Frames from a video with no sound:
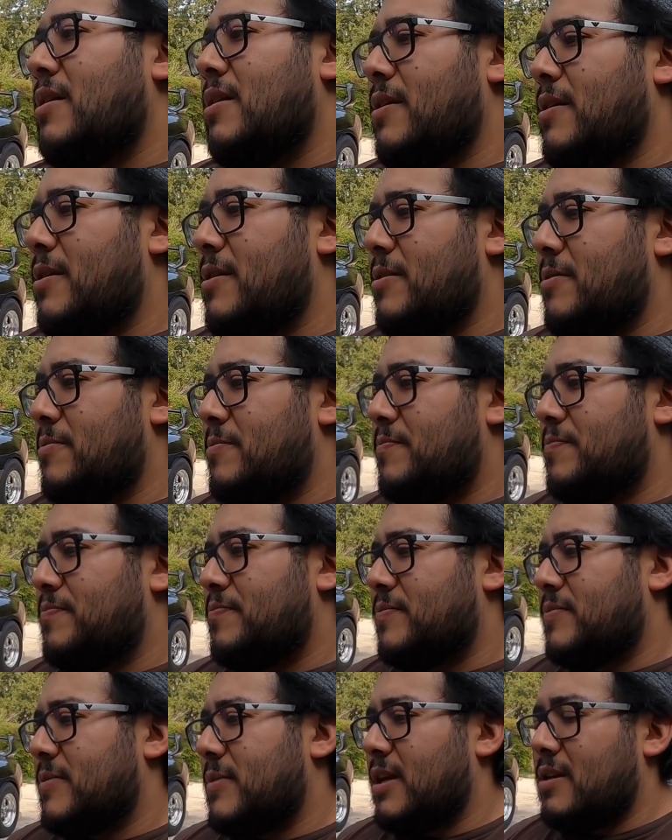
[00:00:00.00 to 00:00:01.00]

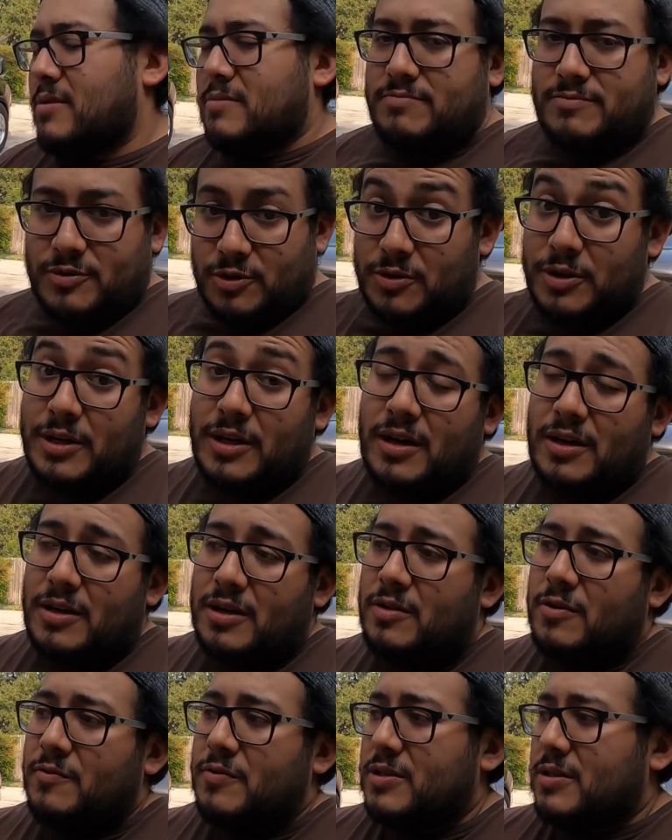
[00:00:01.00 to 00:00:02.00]
and so did I,
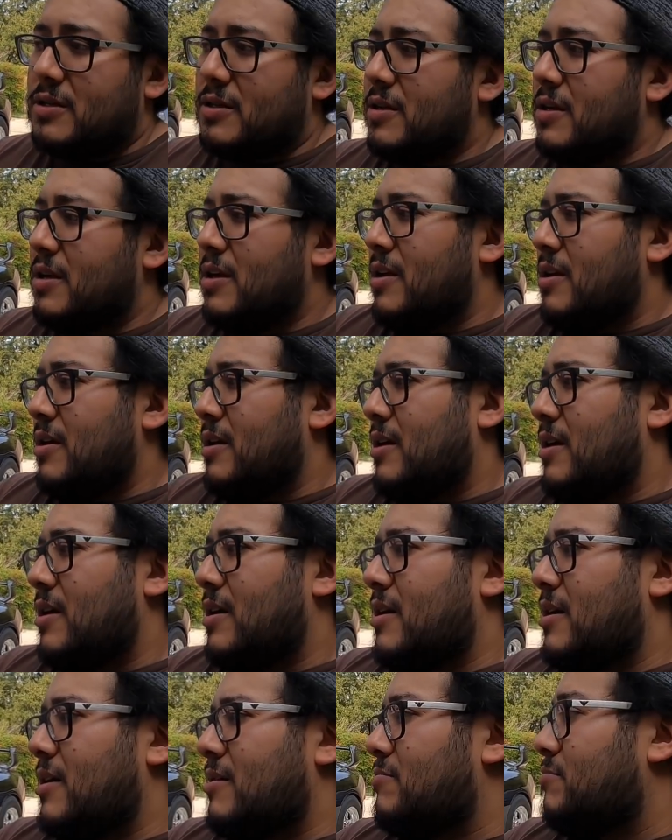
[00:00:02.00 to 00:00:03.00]
obviously.
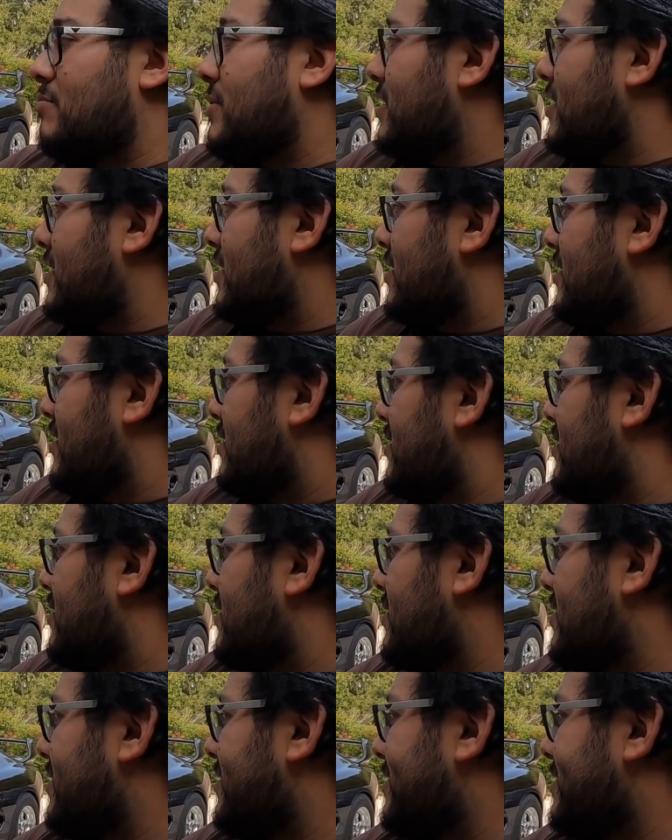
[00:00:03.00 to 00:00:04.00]
But
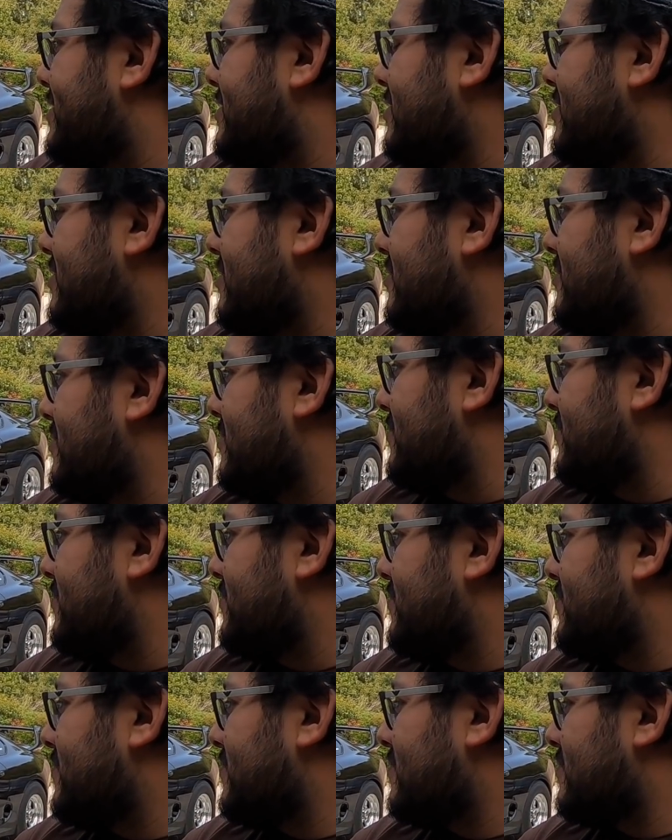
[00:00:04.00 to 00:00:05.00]
so
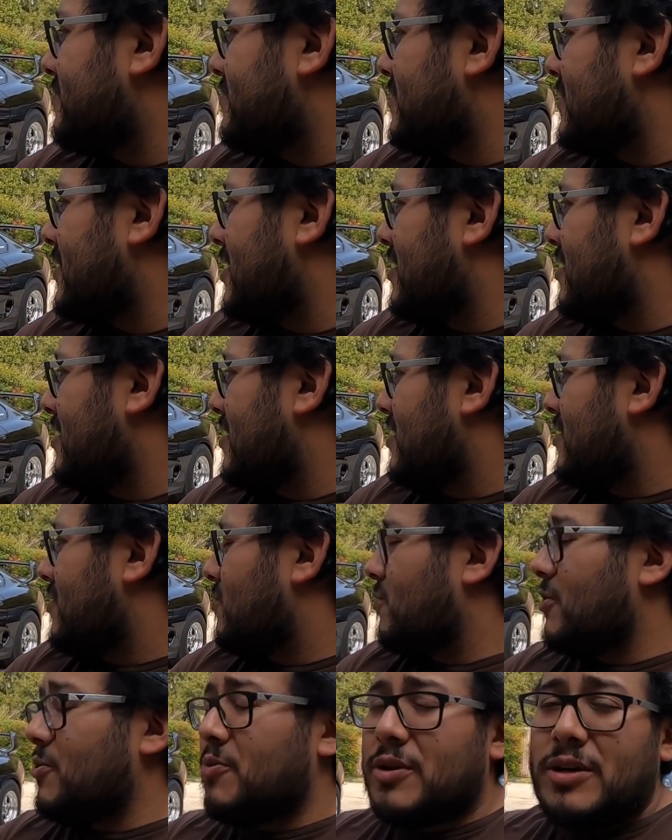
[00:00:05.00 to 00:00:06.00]

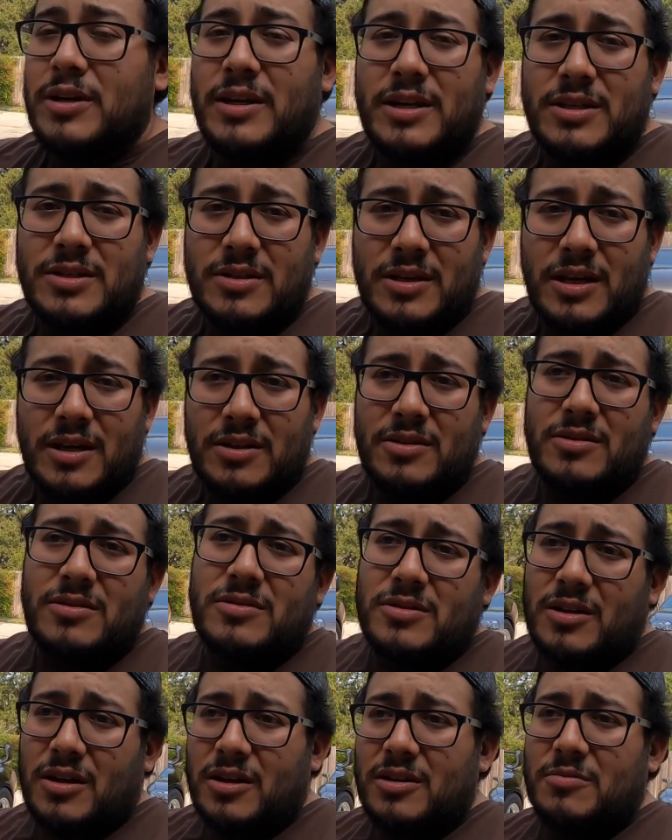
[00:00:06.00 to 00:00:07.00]
we were gonna get together
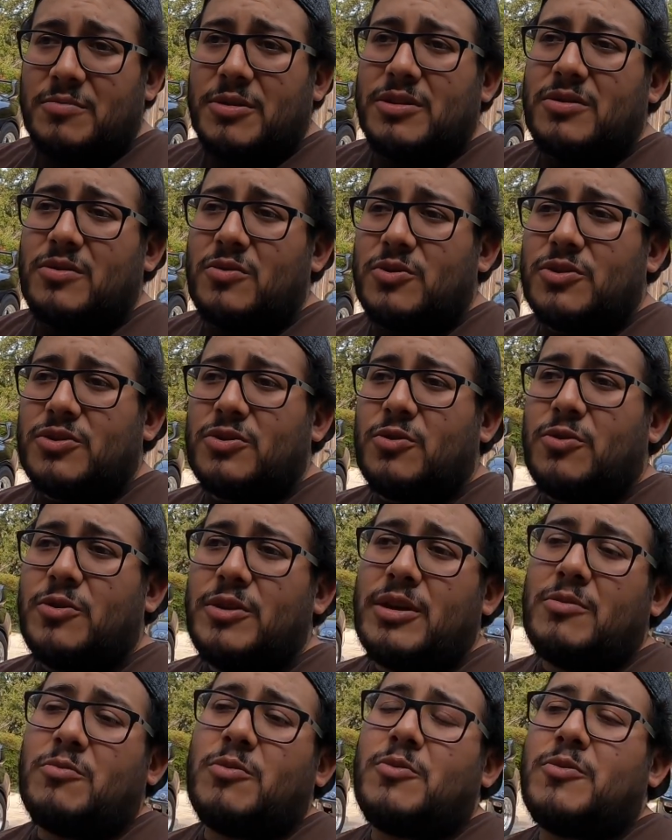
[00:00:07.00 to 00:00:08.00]
talking about the whole
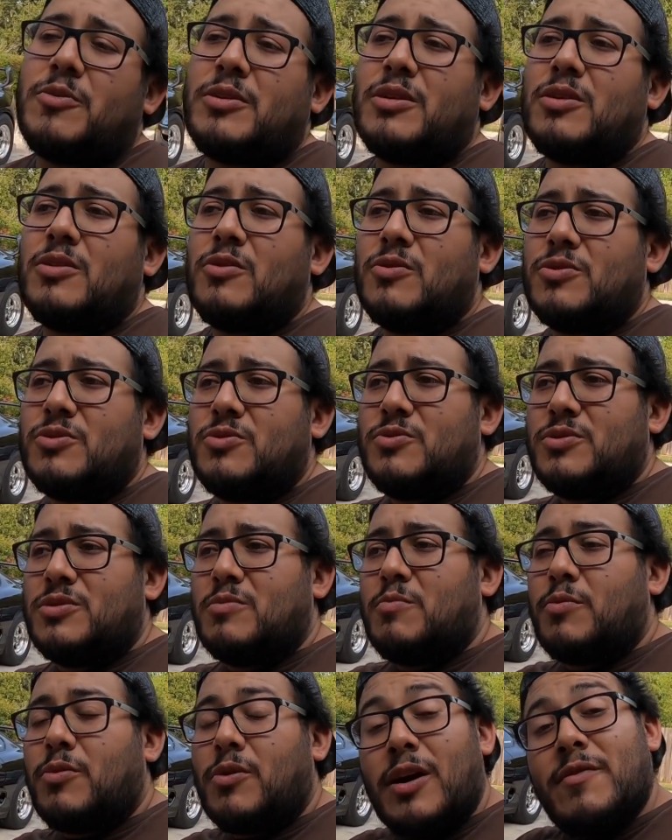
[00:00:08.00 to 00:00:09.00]
story, and we were gonna go to
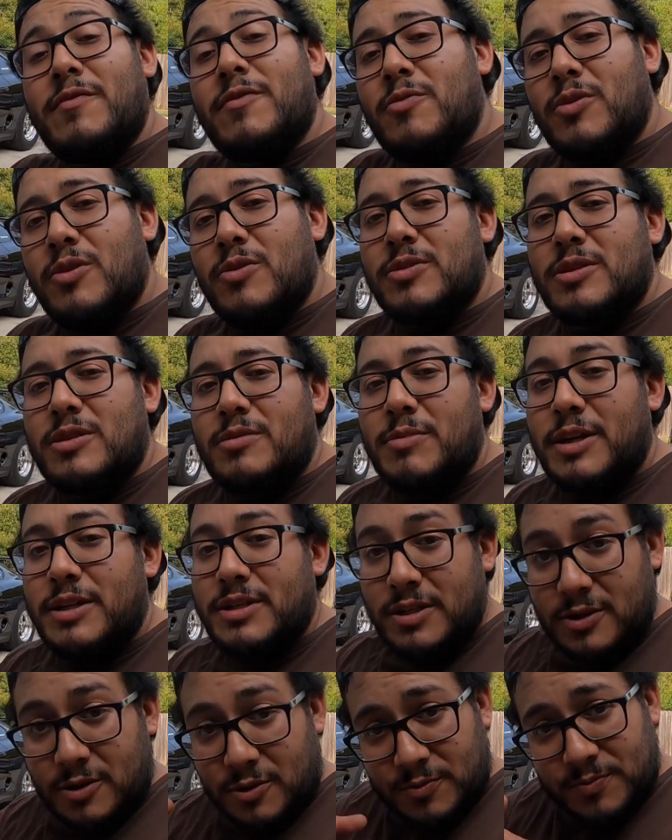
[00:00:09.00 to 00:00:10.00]
some private roads in
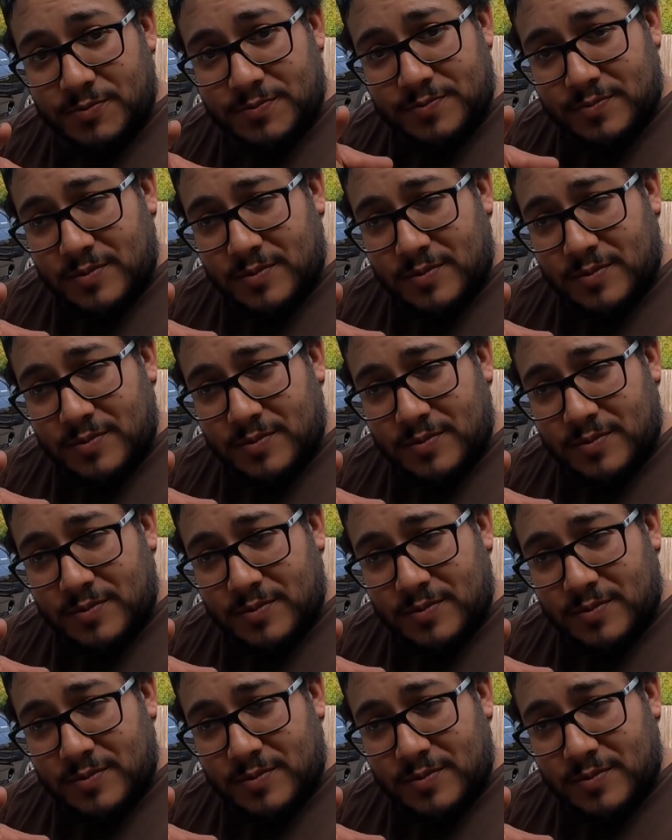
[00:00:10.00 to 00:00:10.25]
Mexico,